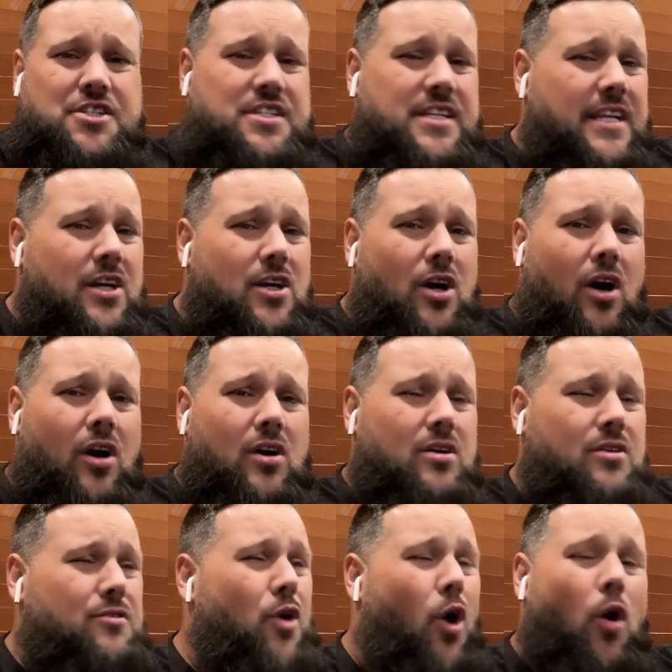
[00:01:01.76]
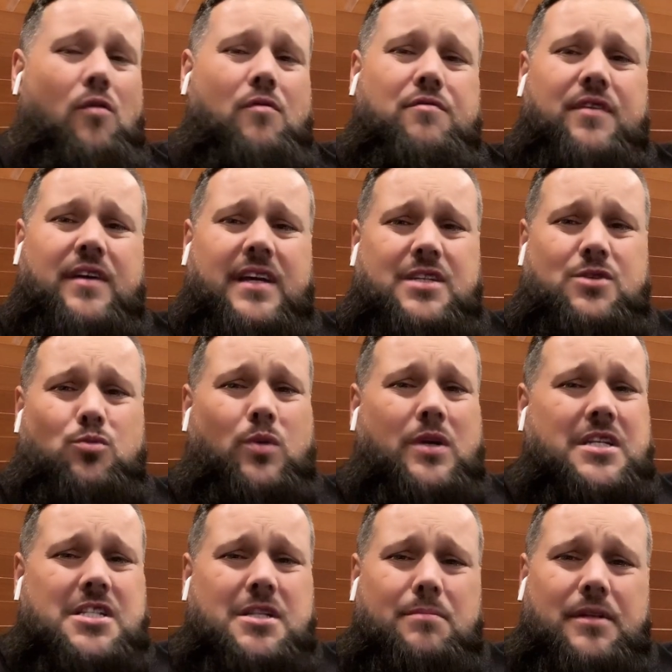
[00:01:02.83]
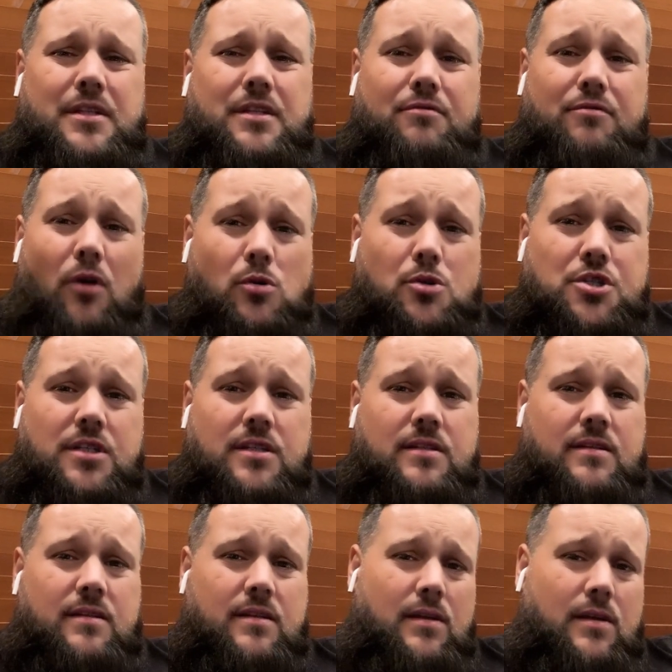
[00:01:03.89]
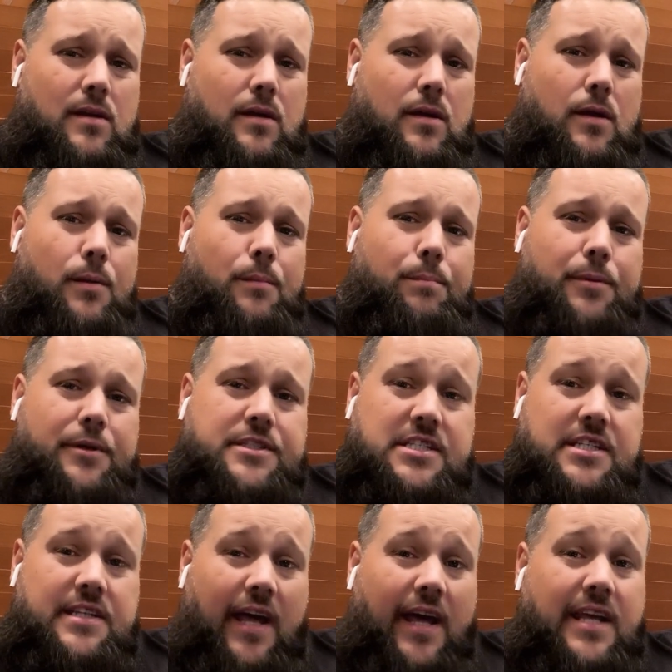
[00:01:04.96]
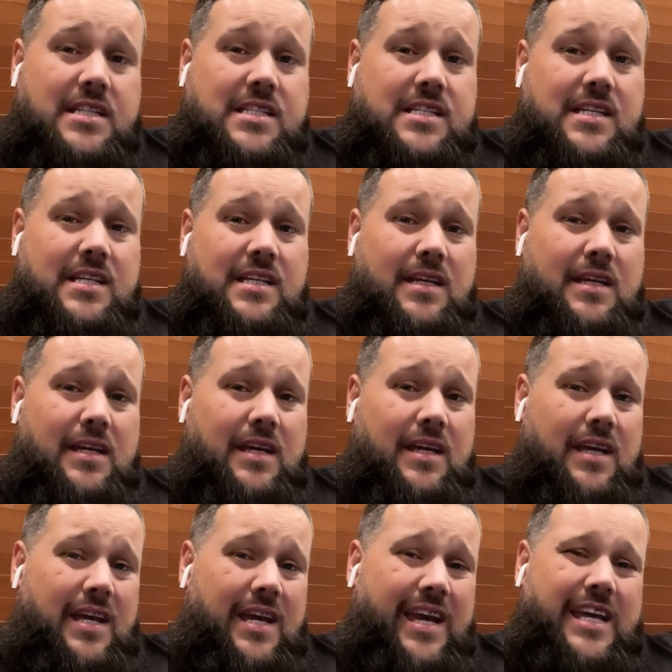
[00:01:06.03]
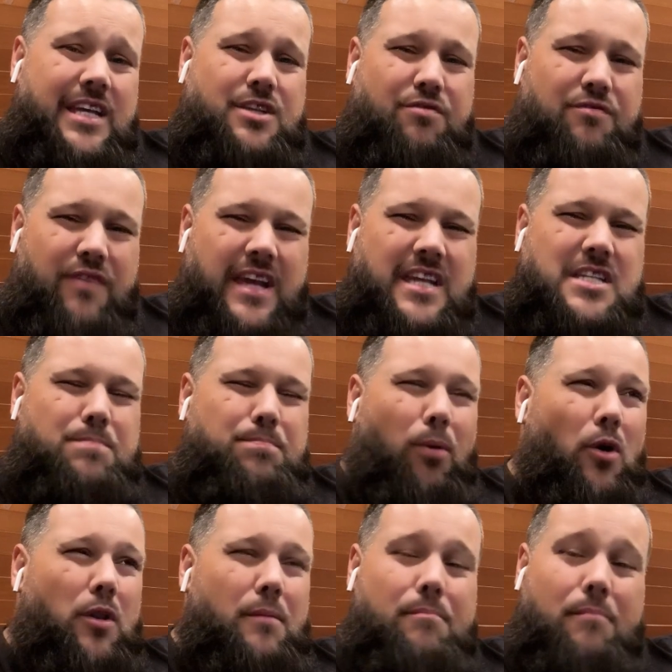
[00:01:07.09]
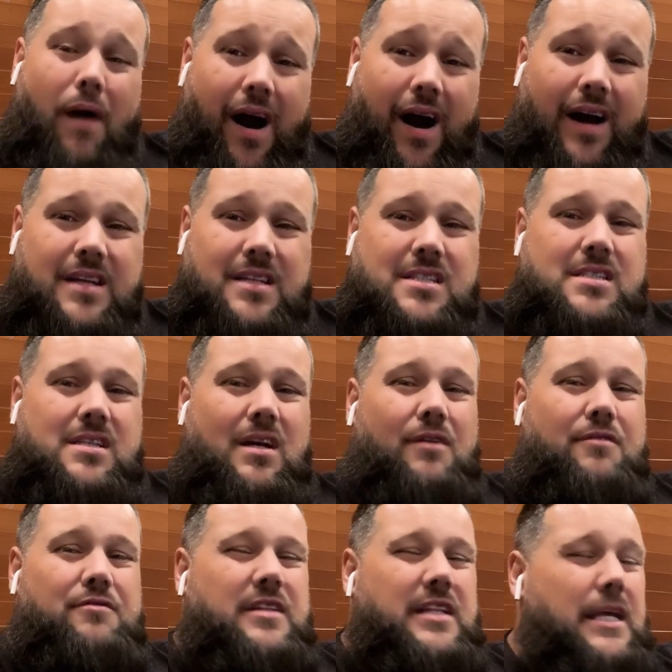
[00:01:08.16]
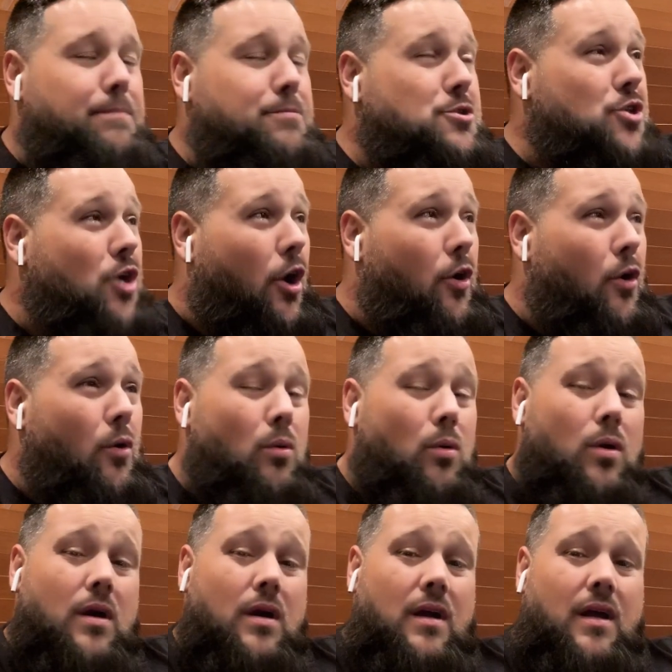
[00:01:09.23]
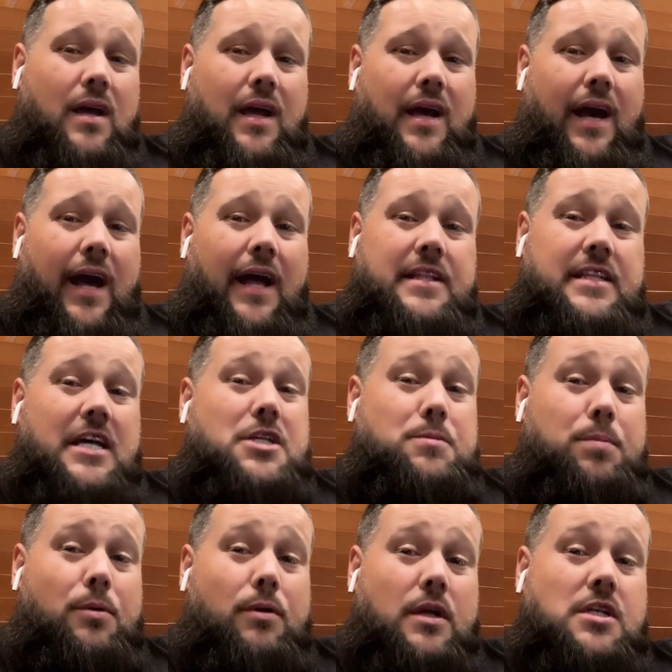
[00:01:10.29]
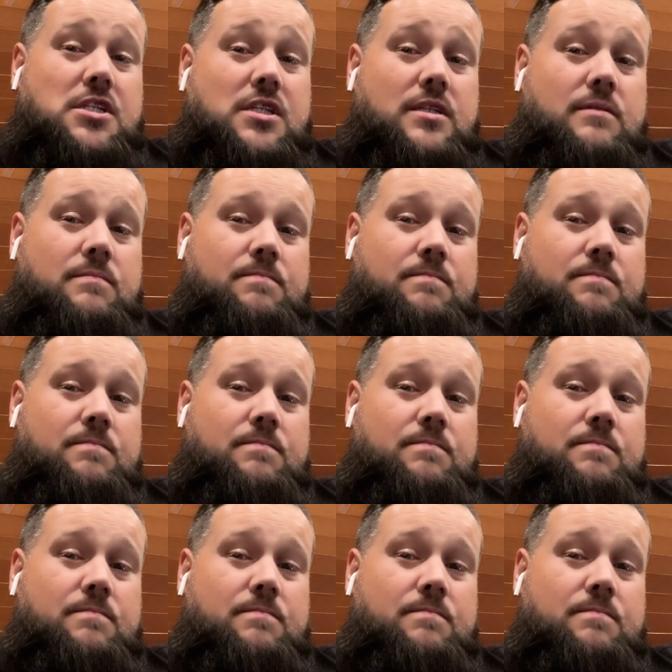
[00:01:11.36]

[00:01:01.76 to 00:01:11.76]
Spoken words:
synagogue, known for his wisdom and devotion. But tonight, his face bore the marks of deep sorrow and desperation.